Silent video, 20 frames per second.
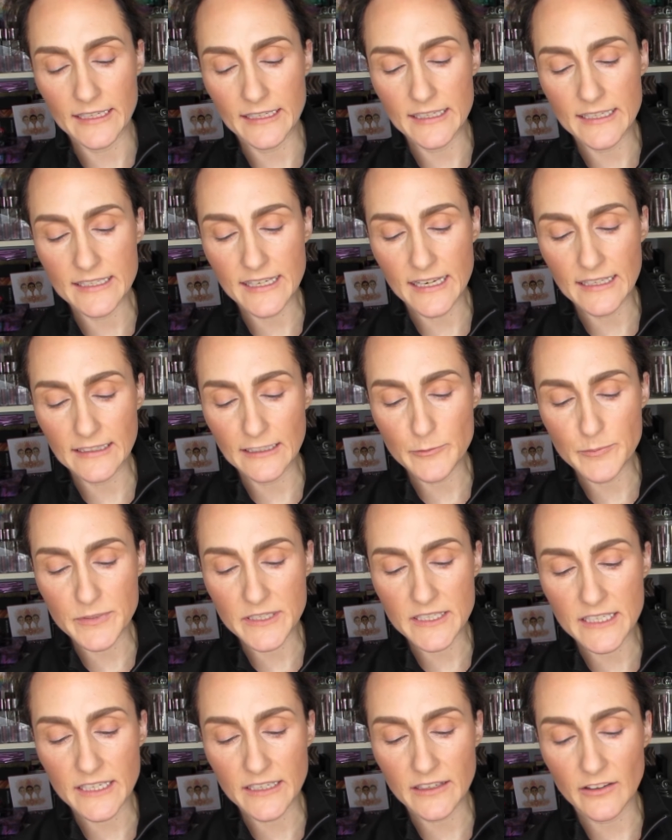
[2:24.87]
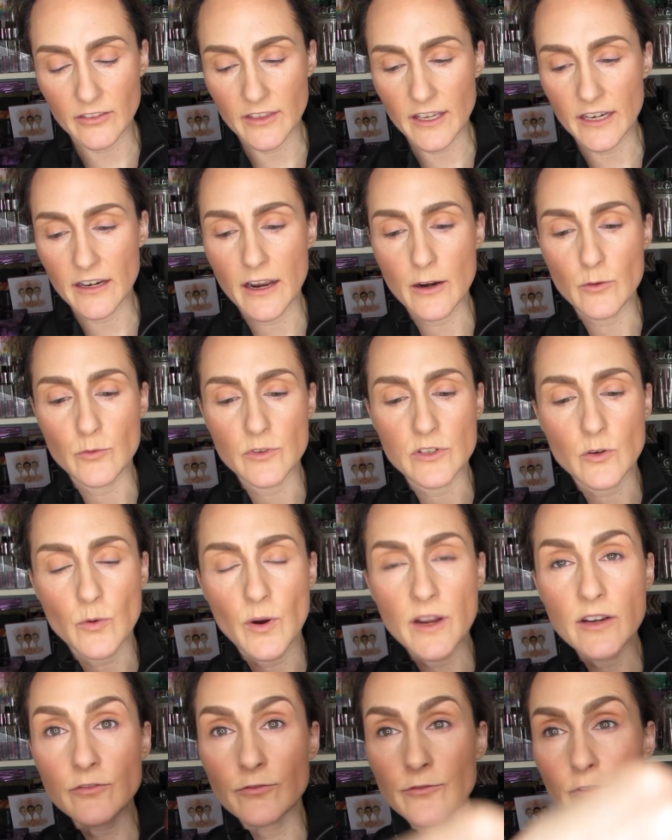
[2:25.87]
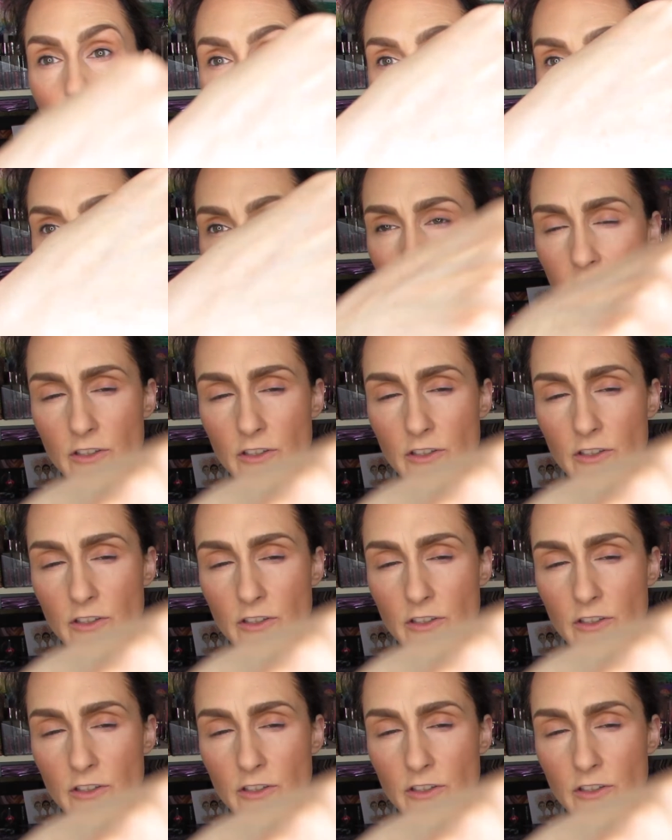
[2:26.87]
It is a lipstick that I was quite fond of.